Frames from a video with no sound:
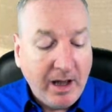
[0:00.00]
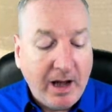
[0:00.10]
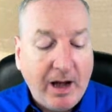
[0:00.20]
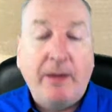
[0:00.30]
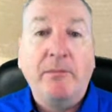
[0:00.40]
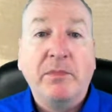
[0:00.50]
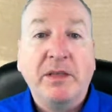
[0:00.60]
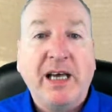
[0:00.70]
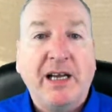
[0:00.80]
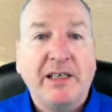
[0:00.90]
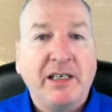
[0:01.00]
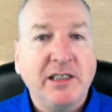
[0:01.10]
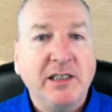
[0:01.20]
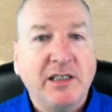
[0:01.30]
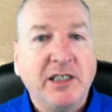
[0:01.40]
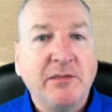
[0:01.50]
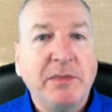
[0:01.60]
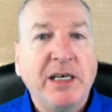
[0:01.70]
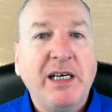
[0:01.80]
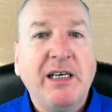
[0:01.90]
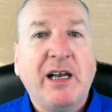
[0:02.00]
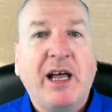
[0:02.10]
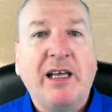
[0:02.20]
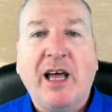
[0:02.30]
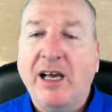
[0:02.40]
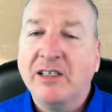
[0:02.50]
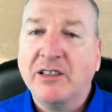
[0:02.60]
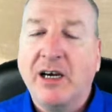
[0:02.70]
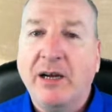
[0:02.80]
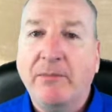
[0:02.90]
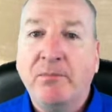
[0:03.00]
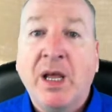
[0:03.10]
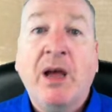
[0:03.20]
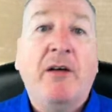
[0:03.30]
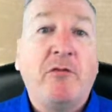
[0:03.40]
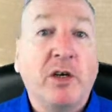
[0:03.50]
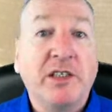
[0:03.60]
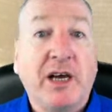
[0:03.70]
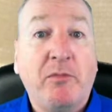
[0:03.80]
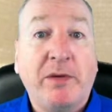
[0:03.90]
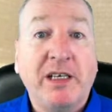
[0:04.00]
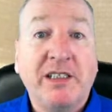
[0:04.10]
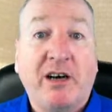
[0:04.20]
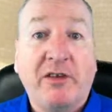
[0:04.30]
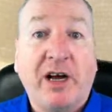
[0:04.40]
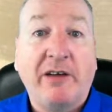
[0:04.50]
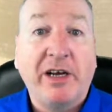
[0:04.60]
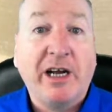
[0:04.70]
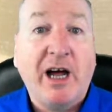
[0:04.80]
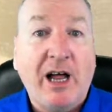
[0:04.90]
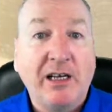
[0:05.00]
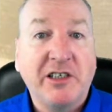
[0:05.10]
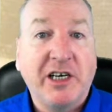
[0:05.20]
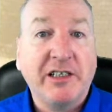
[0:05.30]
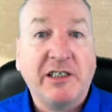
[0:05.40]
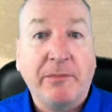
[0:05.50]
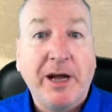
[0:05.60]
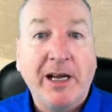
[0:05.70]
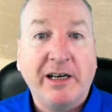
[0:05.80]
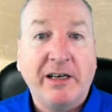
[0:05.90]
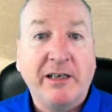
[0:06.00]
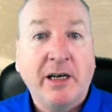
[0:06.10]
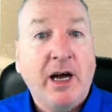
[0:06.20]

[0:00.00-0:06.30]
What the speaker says: That doesn't just mean, like last time, for example, myself, I have a college age dependent.